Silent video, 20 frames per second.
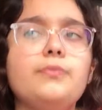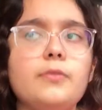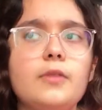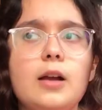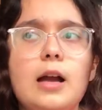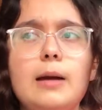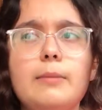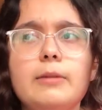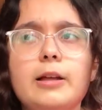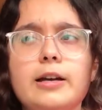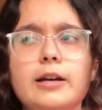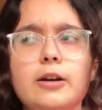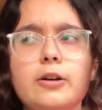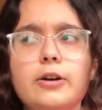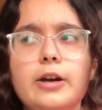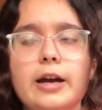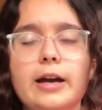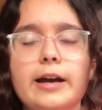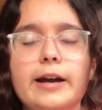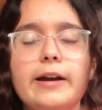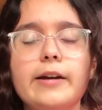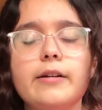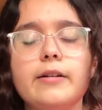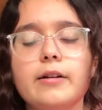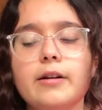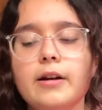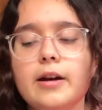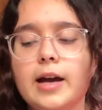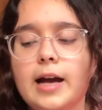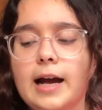I'm like, okay.
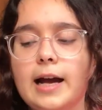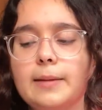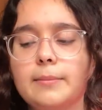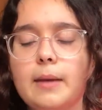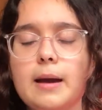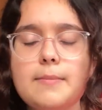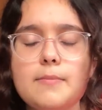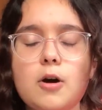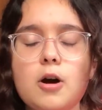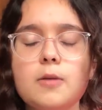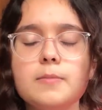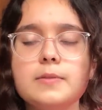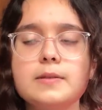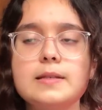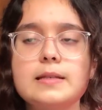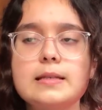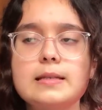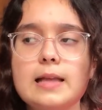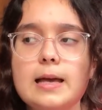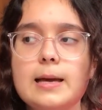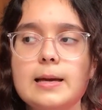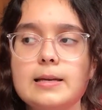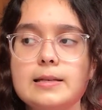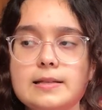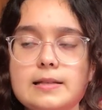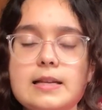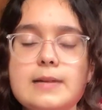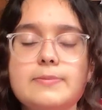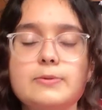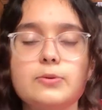And my mom
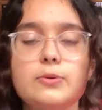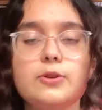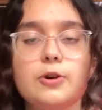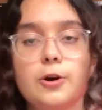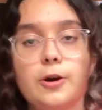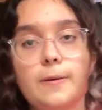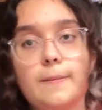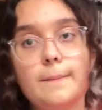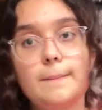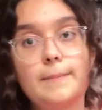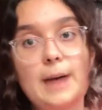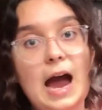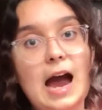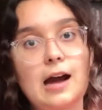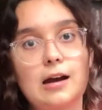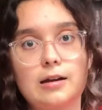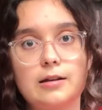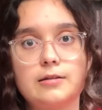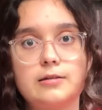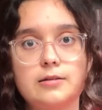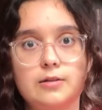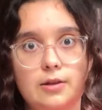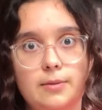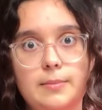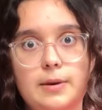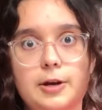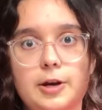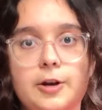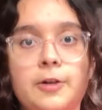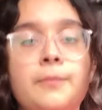sleeps with her back to the mirror.
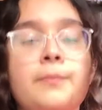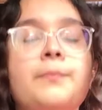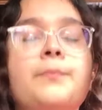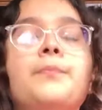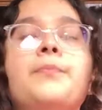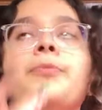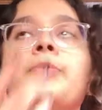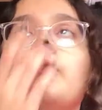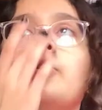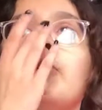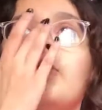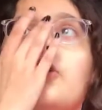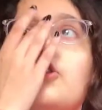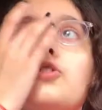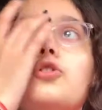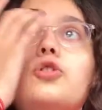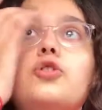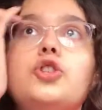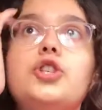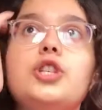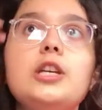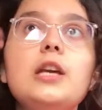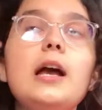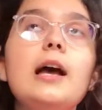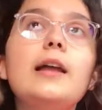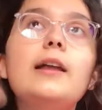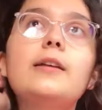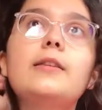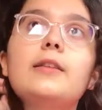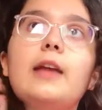So she
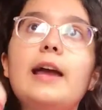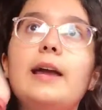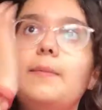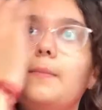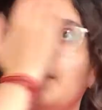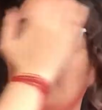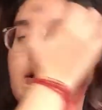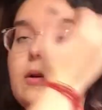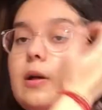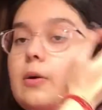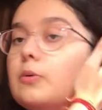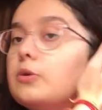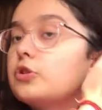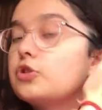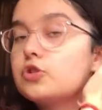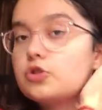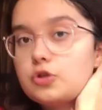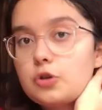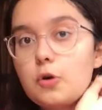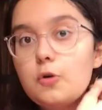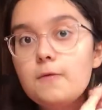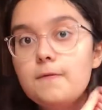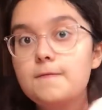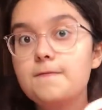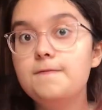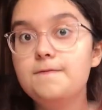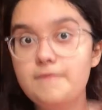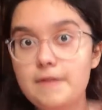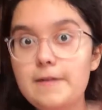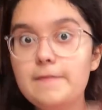had a nightmare that was so
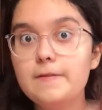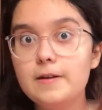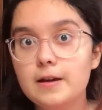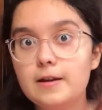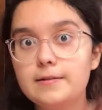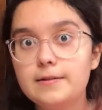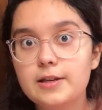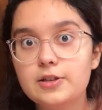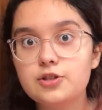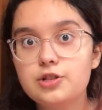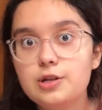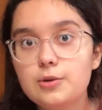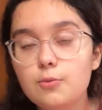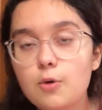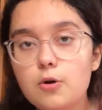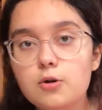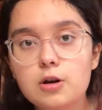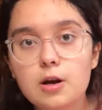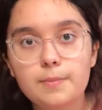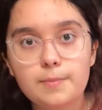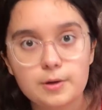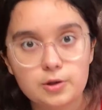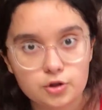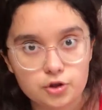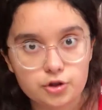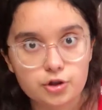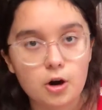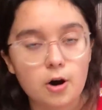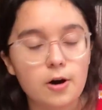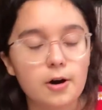vivid that she woke up in
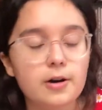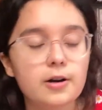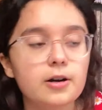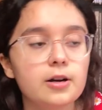shock.